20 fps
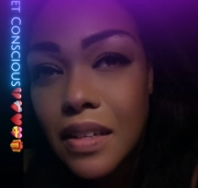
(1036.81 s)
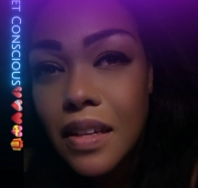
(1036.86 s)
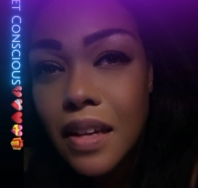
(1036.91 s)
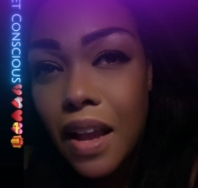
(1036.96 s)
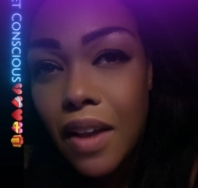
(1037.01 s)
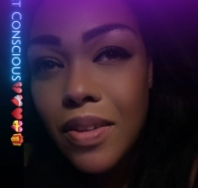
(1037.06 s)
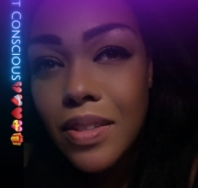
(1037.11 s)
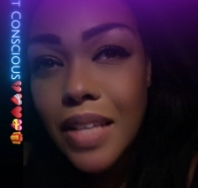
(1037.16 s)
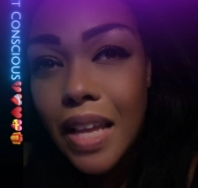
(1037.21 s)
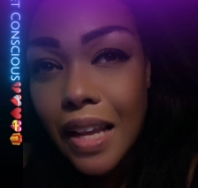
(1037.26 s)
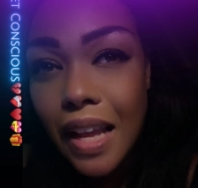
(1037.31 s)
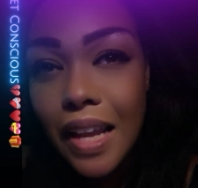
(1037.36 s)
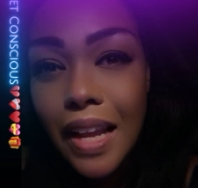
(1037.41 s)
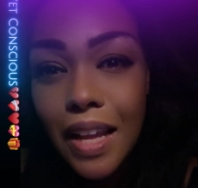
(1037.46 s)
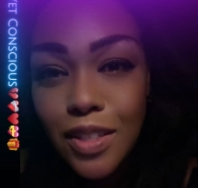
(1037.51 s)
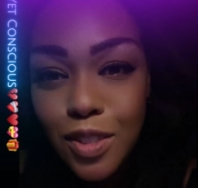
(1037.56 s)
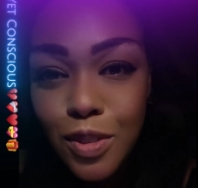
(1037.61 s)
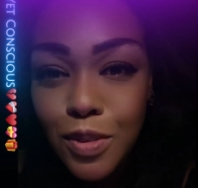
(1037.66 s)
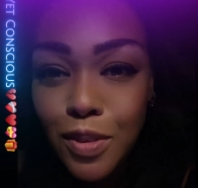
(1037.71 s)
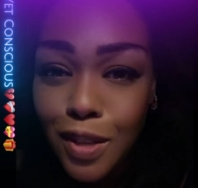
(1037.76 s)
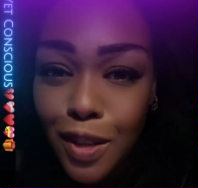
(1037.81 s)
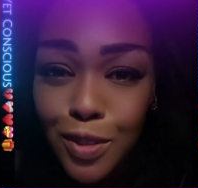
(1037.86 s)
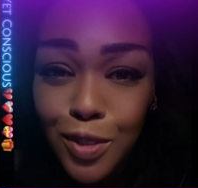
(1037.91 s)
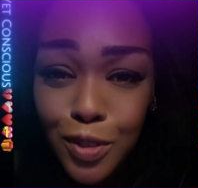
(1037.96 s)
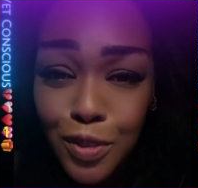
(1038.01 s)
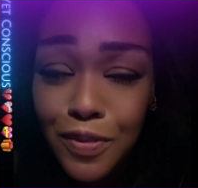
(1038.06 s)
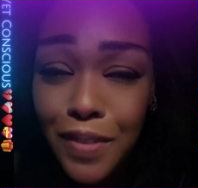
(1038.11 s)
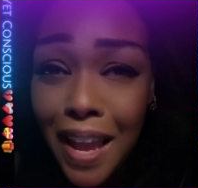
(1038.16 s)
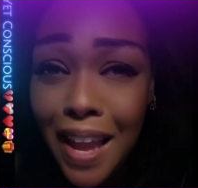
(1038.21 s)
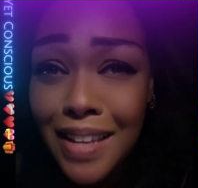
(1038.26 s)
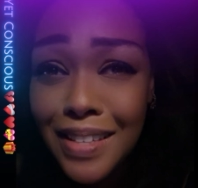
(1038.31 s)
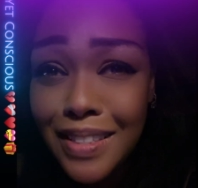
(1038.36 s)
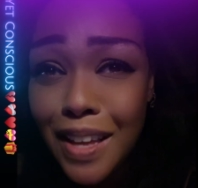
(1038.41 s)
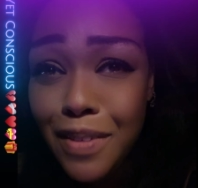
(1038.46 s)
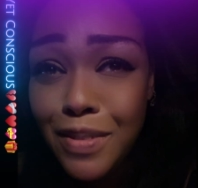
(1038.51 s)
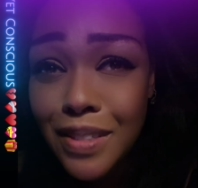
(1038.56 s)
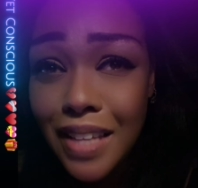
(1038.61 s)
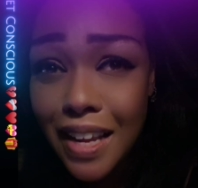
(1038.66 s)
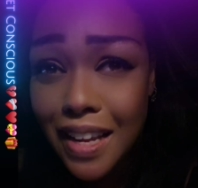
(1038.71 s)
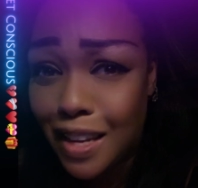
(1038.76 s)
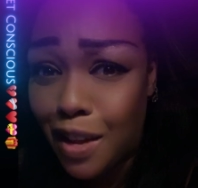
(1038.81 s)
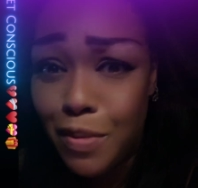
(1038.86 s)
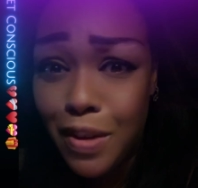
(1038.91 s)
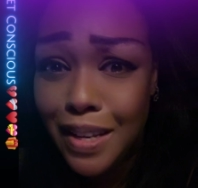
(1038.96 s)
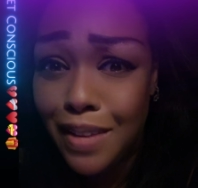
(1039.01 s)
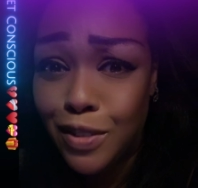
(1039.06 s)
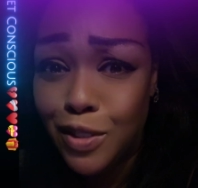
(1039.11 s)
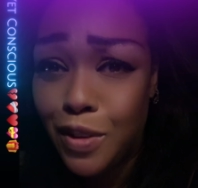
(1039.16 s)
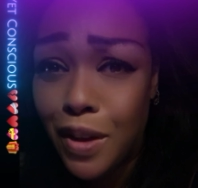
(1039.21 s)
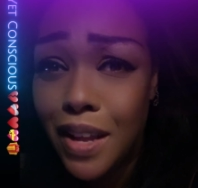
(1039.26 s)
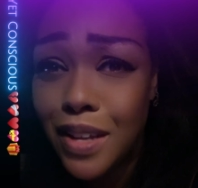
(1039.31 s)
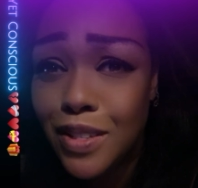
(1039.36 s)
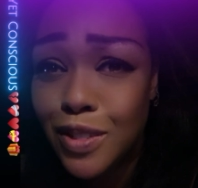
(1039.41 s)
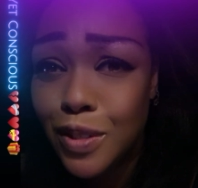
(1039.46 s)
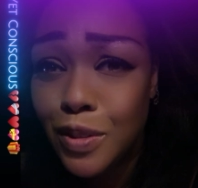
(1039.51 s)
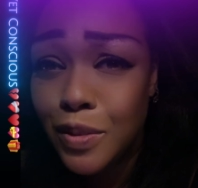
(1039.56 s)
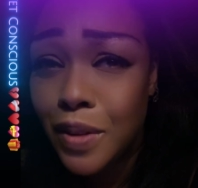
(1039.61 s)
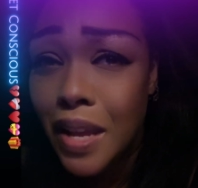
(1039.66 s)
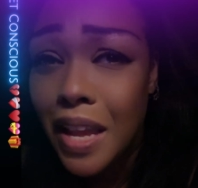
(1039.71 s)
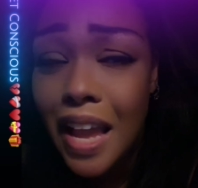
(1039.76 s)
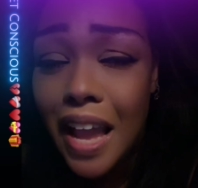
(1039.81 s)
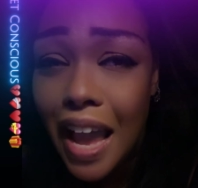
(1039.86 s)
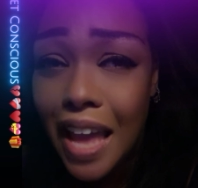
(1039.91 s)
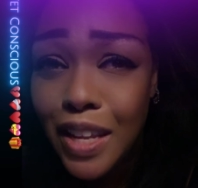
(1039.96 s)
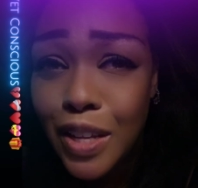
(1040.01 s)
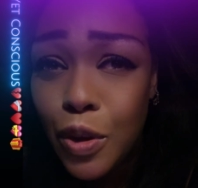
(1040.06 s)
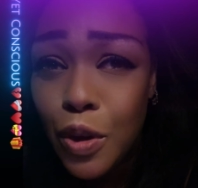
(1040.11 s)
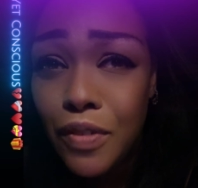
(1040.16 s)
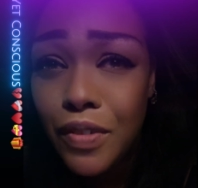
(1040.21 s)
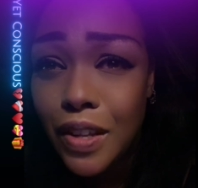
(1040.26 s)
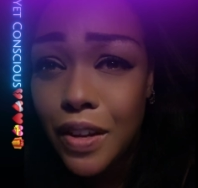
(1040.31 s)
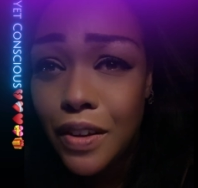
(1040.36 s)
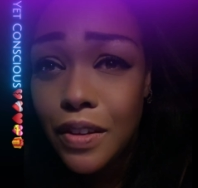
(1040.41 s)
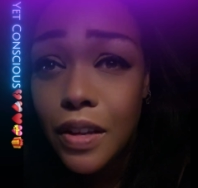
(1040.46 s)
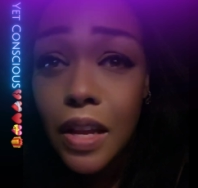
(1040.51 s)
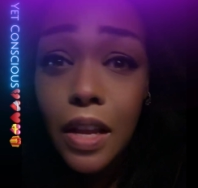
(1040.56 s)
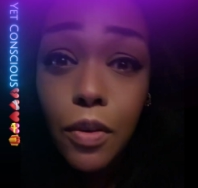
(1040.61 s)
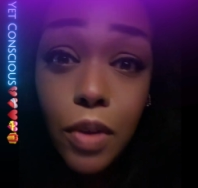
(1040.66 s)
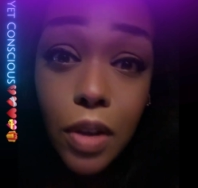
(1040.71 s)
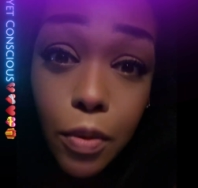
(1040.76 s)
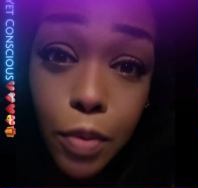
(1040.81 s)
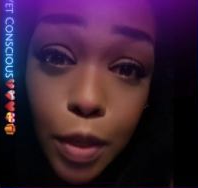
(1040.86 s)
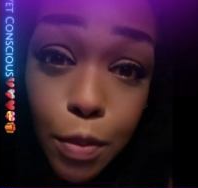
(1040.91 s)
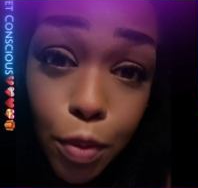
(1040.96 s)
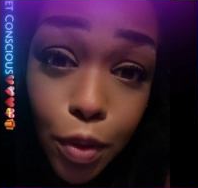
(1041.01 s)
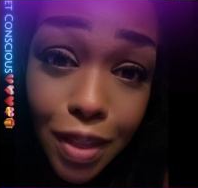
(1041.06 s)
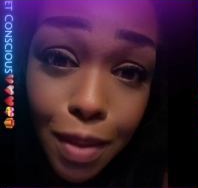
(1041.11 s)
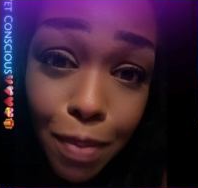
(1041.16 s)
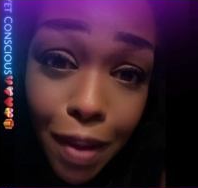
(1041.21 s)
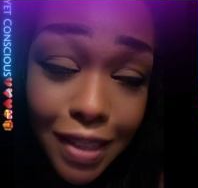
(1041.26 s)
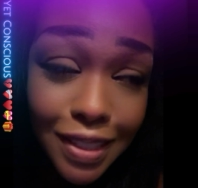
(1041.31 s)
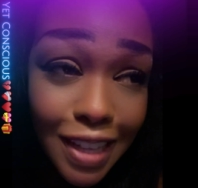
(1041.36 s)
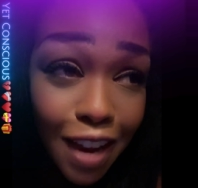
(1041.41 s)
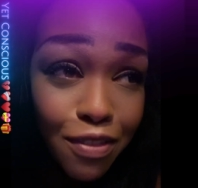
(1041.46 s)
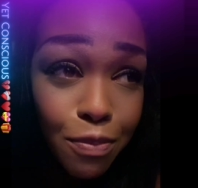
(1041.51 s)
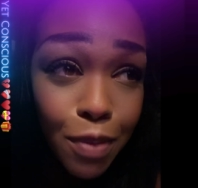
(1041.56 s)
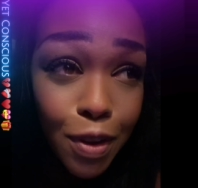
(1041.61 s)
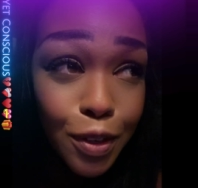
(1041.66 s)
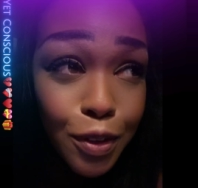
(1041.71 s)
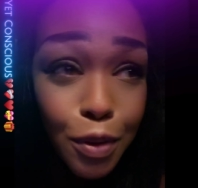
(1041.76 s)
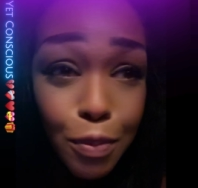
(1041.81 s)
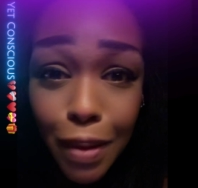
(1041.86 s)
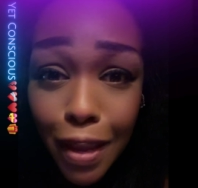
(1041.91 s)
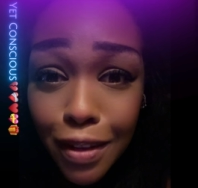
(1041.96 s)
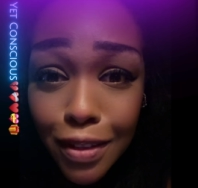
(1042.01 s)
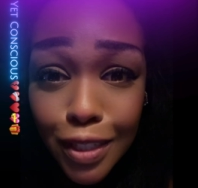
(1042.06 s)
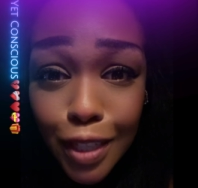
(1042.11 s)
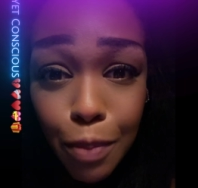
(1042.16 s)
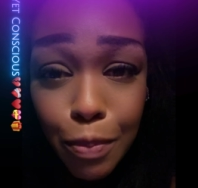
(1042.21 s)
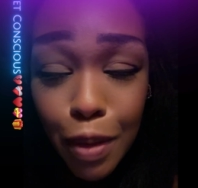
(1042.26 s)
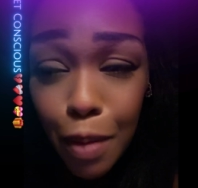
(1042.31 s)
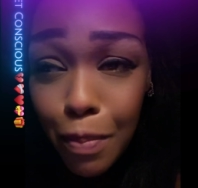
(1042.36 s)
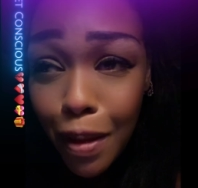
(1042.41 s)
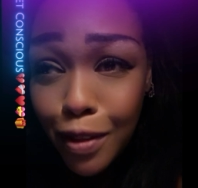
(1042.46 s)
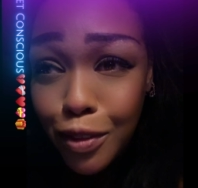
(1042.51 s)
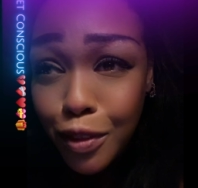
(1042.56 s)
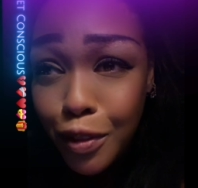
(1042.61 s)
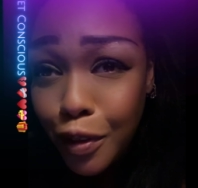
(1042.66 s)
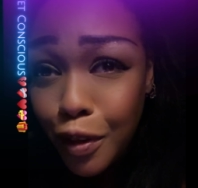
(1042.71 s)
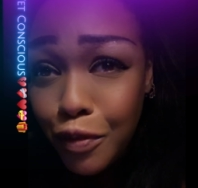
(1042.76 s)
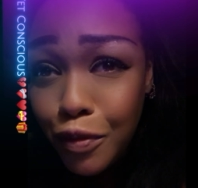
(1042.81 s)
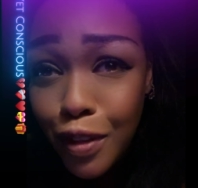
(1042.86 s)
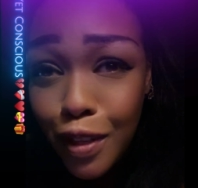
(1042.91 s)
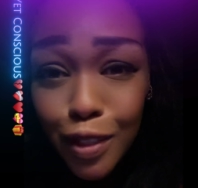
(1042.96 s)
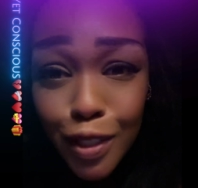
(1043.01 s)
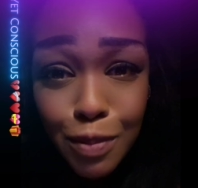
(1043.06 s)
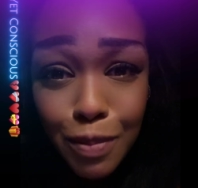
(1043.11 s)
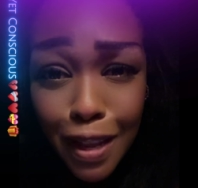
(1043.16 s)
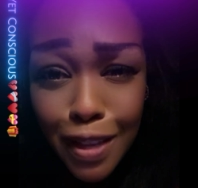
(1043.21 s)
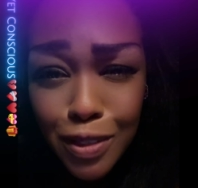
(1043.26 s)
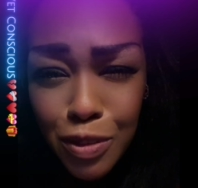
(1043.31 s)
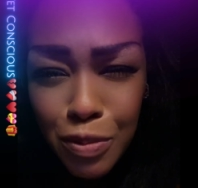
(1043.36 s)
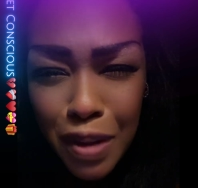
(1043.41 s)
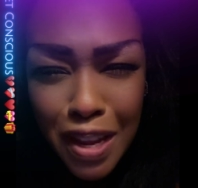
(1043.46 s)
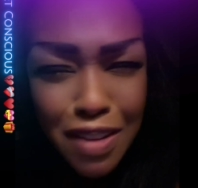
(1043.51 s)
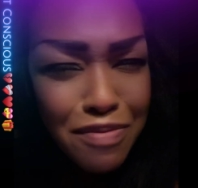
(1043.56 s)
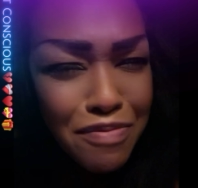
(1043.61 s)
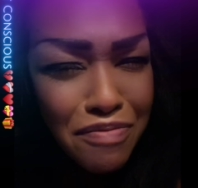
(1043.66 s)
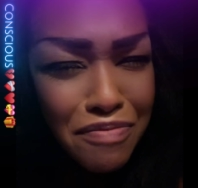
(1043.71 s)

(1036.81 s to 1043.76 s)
I was like, I got too close too fast. I was like, and I wasn't even trying to. I didn't go over there. Well, will you pull the box out from under your bed and tell me about your girlfriend that just passed away?